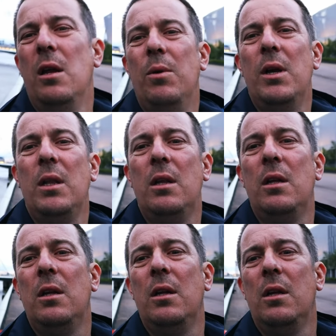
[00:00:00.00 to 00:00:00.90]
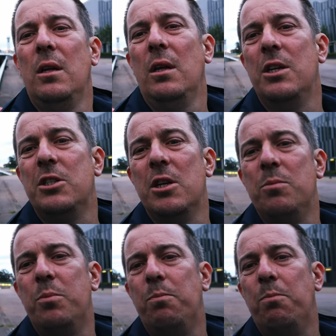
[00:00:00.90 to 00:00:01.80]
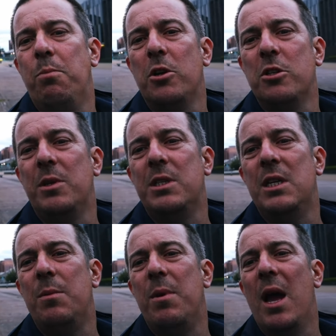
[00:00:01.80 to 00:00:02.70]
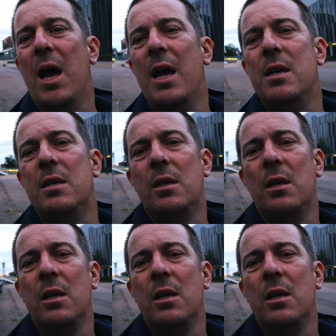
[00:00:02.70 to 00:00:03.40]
Well, as you can possibly see behind,